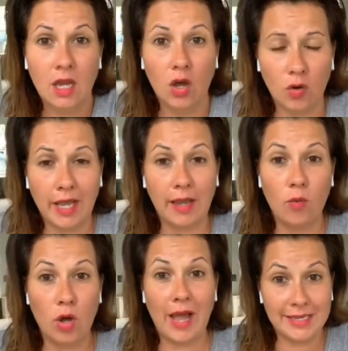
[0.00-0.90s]
Okay,
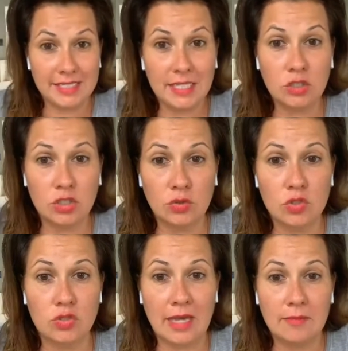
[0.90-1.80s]
well, I see it too.
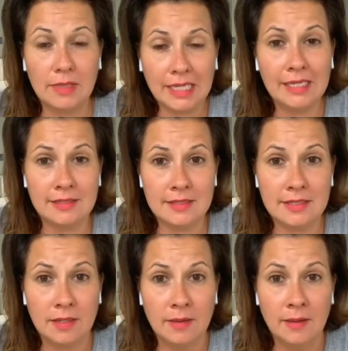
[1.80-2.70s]
So that
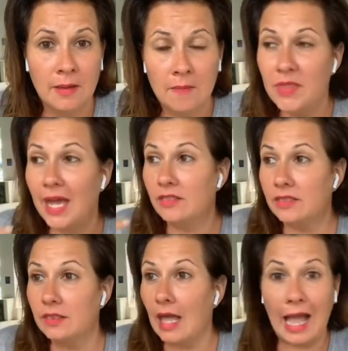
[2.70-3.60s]
means
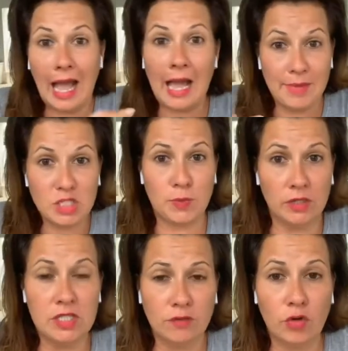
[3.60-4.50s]
that I'm
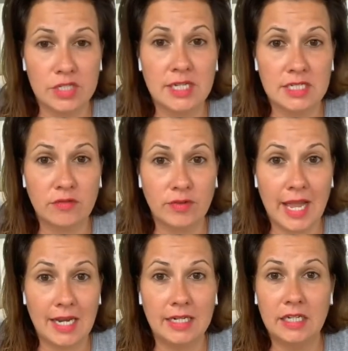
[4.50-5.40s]
experiencing a vortex of
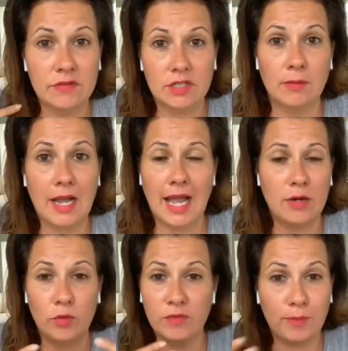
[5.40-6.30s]
reality of some
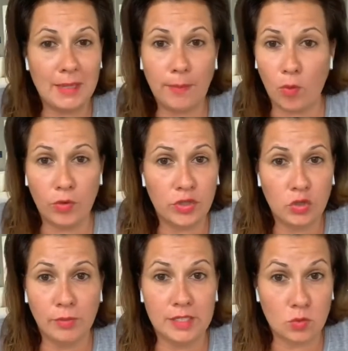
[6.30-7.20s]
kind with people, with
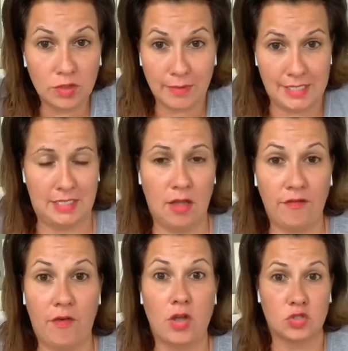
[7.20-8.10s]
humans, with
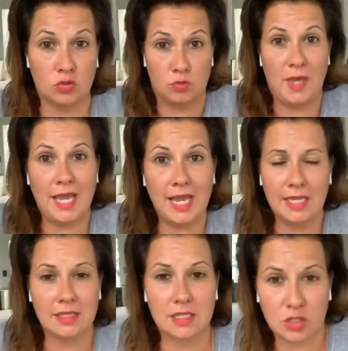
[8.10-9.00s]
myself, also speaking
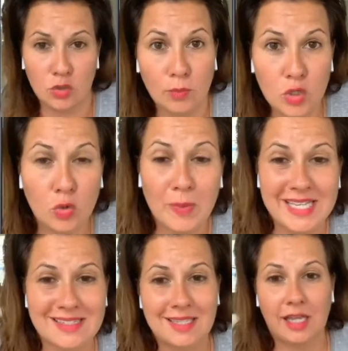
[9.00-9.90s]
in this hum-
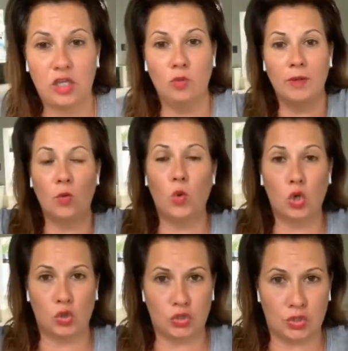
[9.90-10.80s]
humanistic human
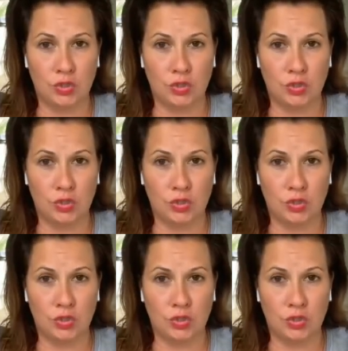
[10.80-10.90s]
world.